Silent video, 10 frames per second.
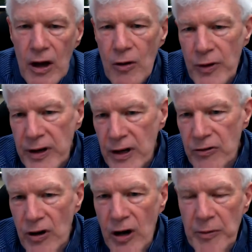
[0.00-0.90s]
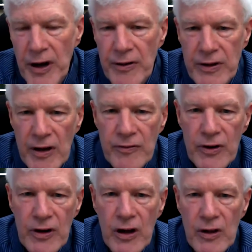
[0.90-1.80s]
we did a job out of Denver,
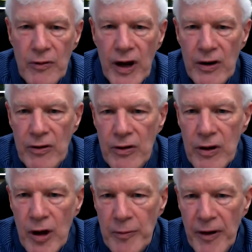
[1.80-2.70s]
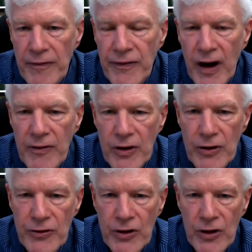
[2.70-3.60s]
Colorado about 5
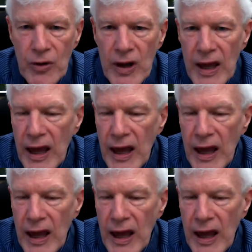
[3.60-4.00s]
years ago,